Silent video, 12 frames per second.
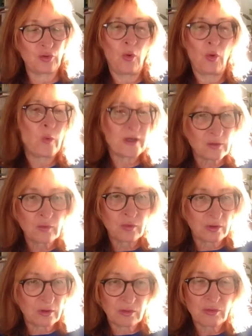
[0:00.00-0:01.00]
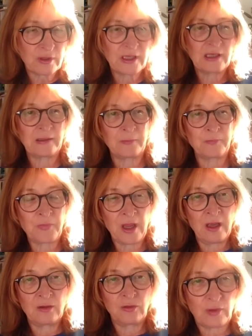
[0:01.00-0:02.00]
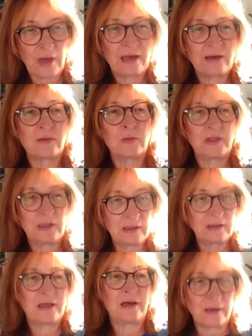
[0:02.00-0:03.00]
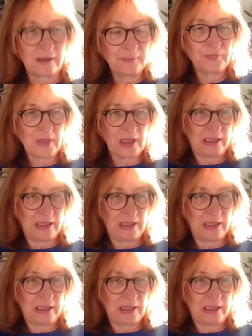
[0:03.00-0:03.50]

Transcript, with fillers: it's always good to read them together with their